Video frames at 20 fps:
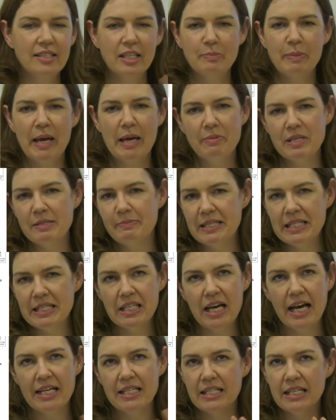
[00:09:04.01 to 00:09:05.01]
This paper's been
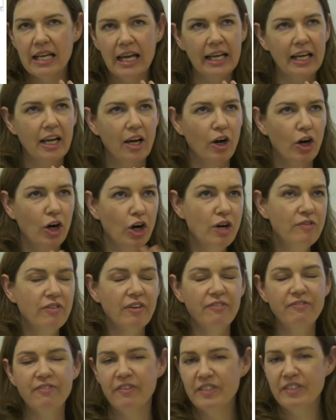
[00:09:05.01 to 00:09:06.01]
cited like over
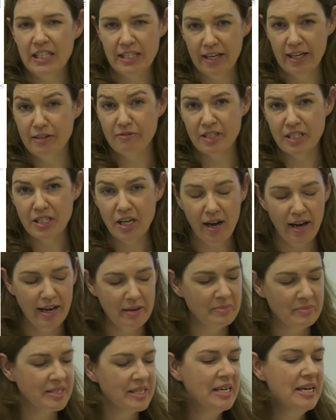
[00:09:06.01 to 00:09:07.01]
1,500
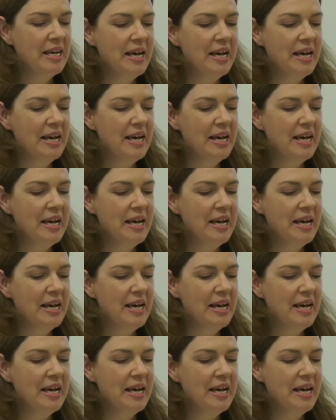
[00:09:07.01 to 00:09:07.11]
times,